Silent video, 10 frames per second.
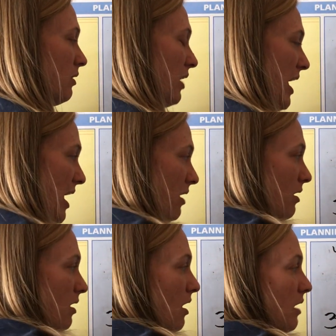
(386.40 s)
Okay,
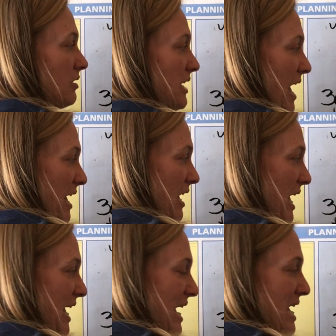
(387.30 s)

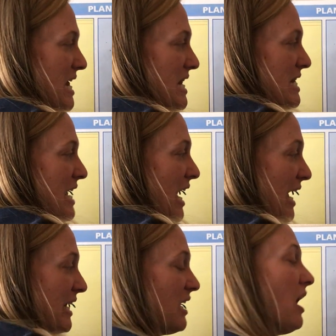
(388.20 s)
taking
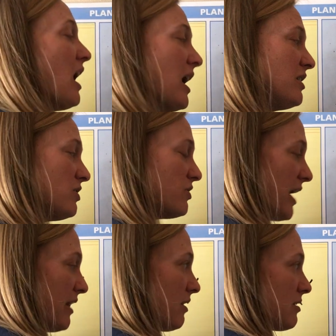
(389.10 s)

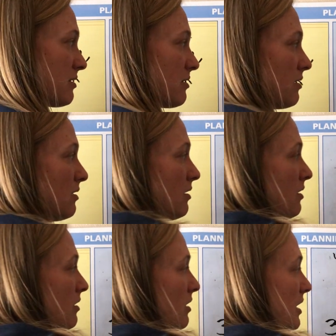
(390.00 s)
9/100,
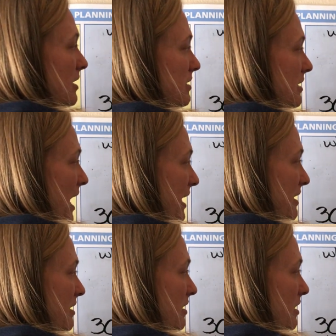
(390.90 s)
because 9
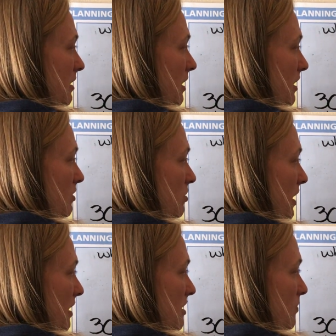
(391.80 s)
is in the
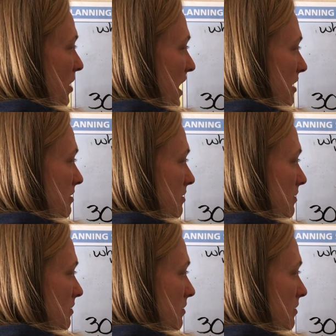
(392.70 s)
hundredths place.